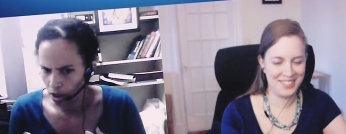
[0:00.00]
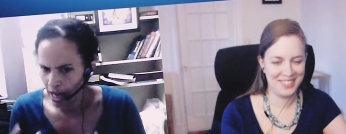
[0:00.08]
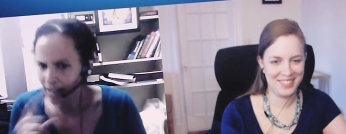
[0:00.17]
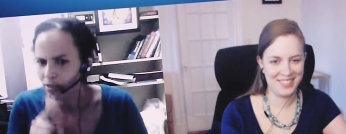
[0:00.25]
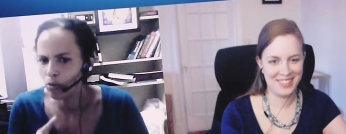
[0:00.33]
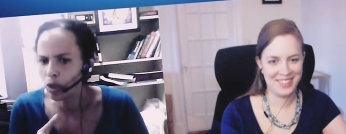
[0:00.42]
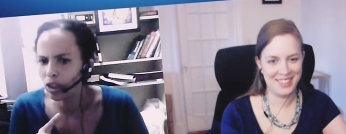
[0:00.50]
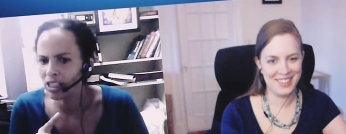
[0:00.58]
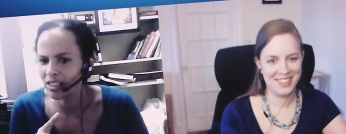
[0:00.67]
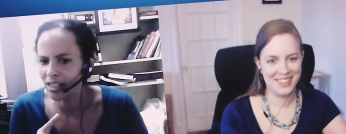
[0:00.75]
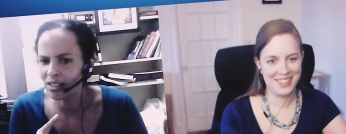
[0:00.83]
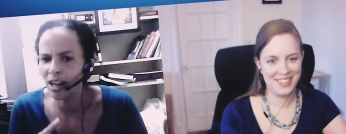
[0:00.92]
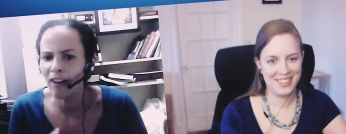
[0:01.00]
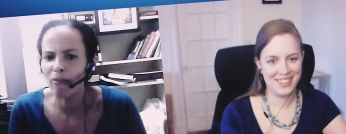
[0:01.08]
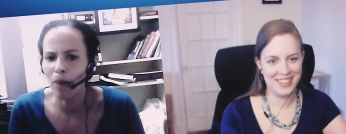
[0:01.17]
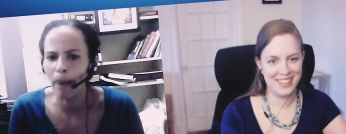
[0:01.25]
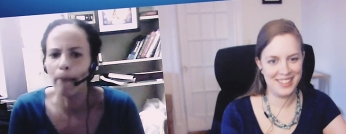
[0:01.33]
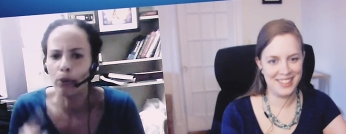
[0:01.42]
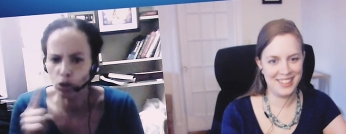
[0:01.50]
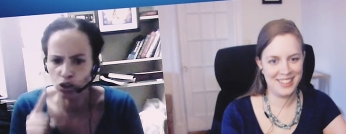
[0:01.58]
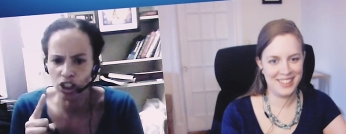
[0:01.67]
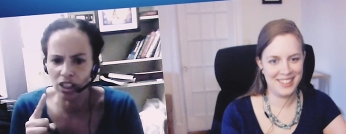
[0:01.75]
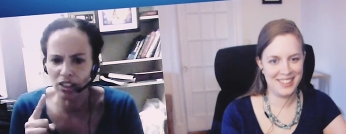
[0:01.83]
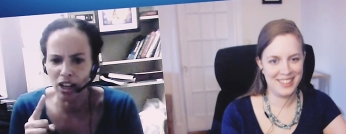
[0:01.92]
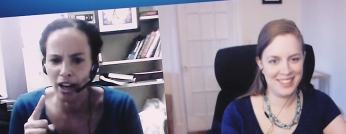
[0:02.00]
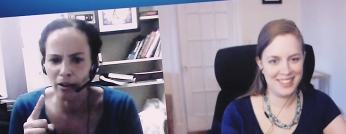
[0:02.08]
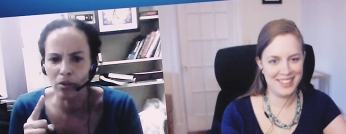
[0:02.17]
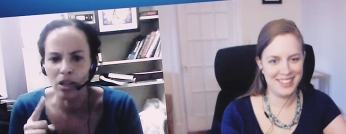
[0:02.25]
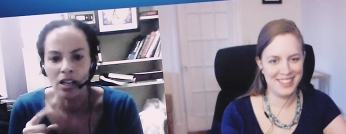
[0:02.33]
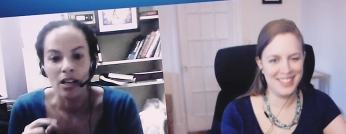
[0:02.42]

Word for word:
Speaker 1: that really sets off my bullshit alarm